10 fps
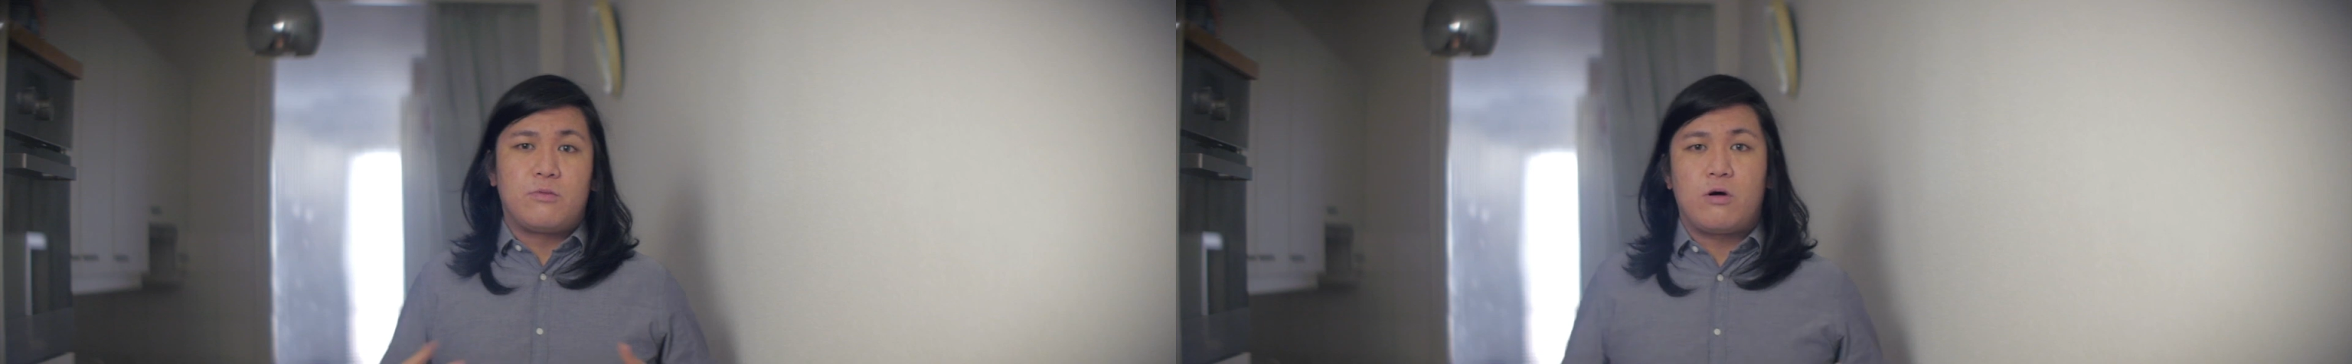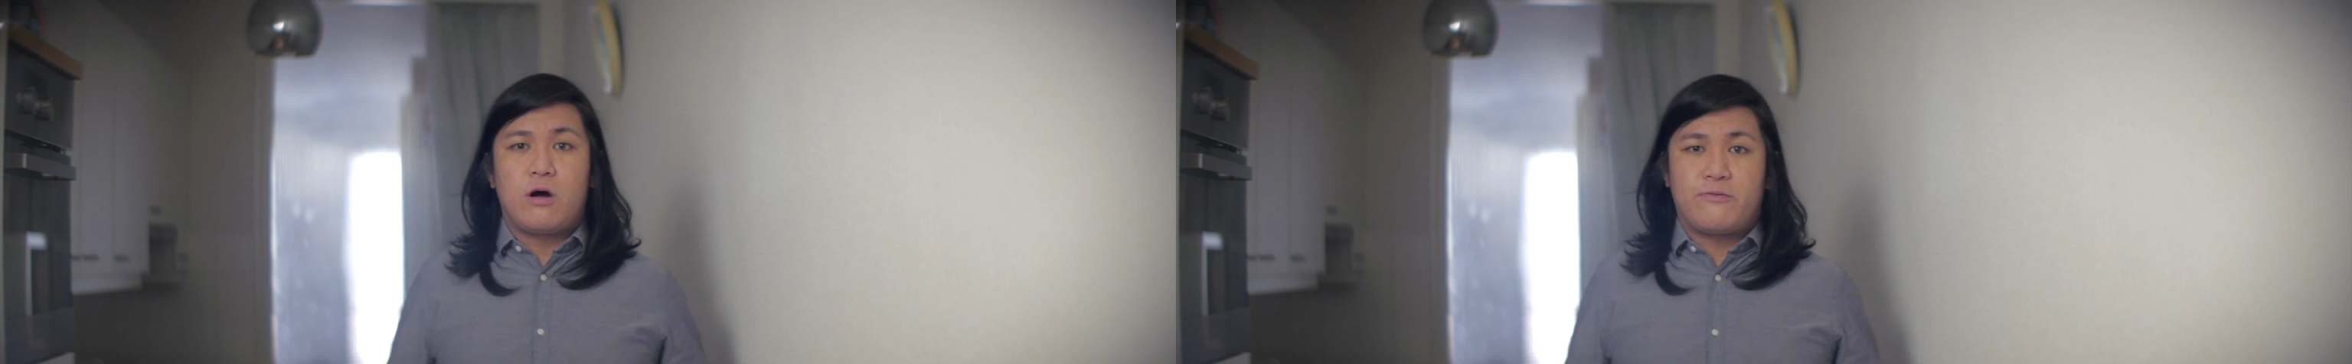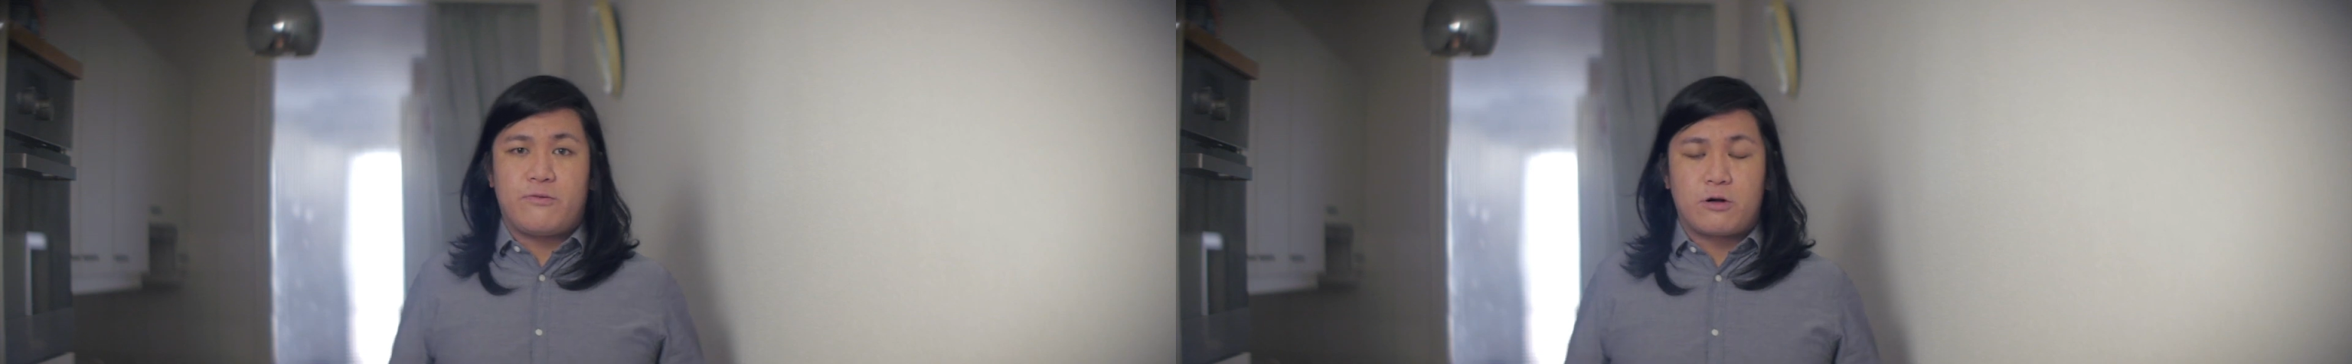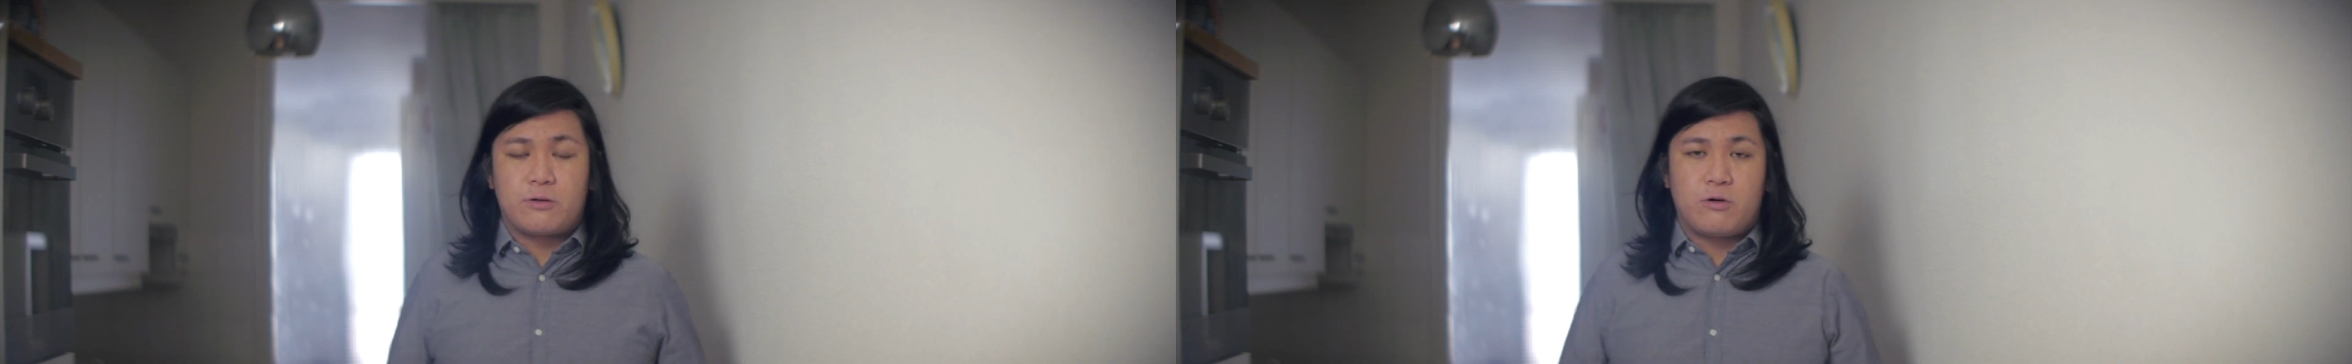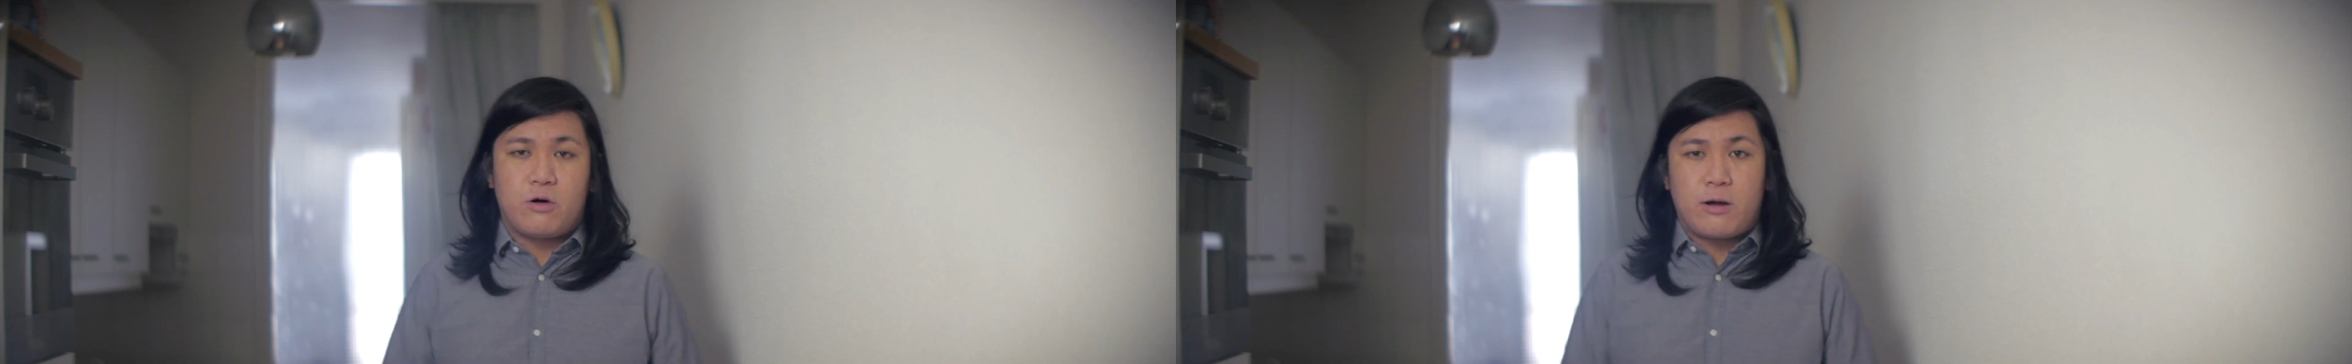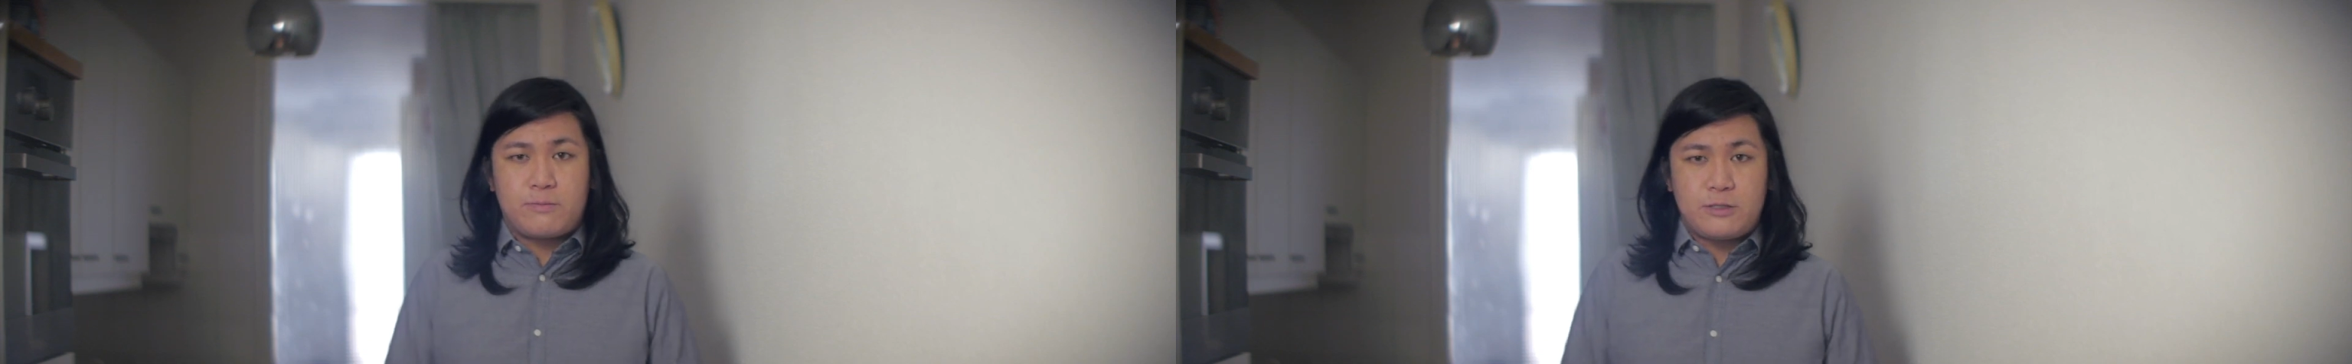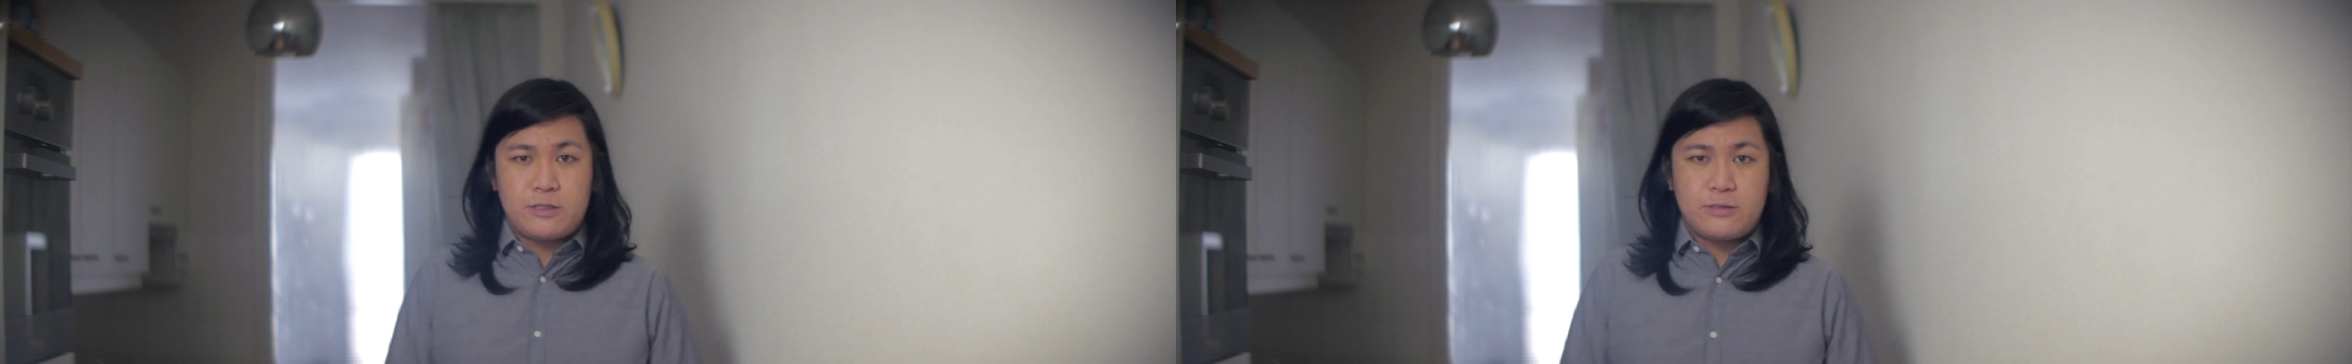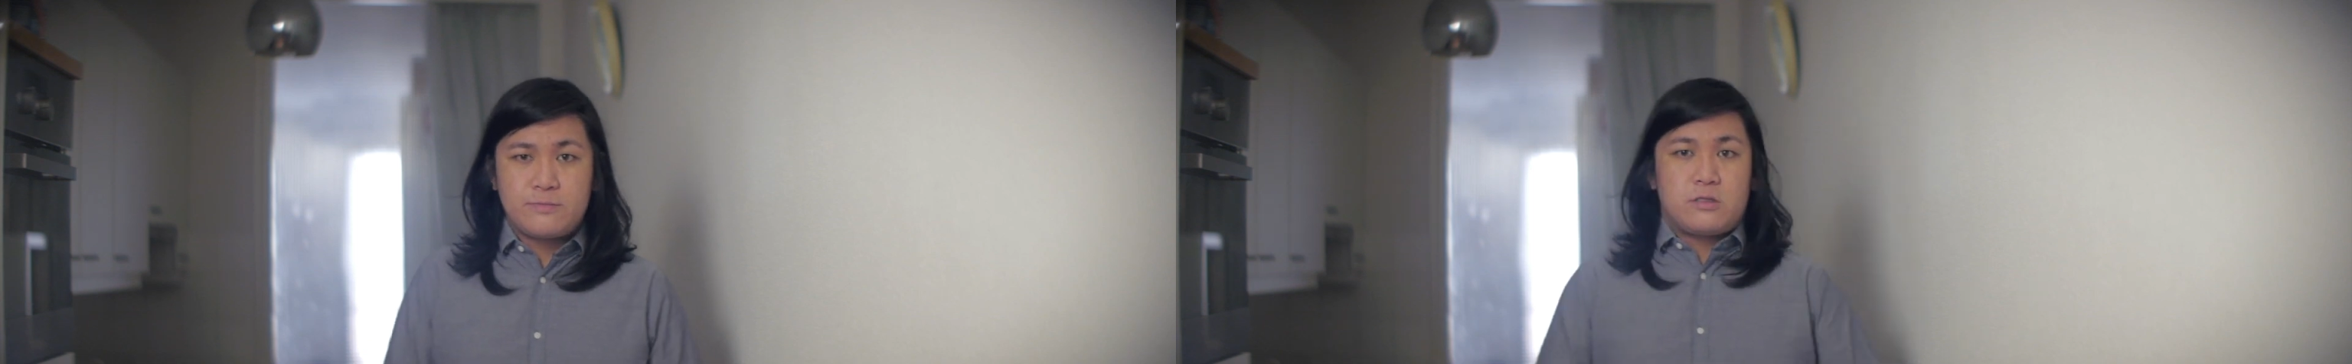more affordable
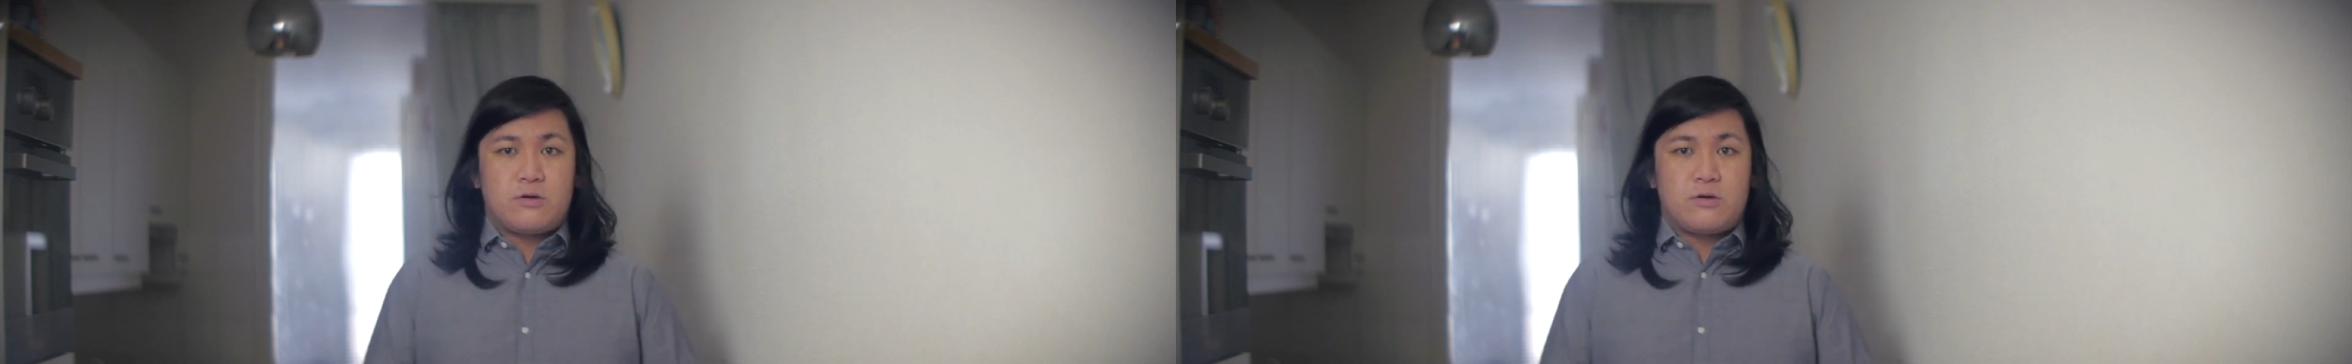option.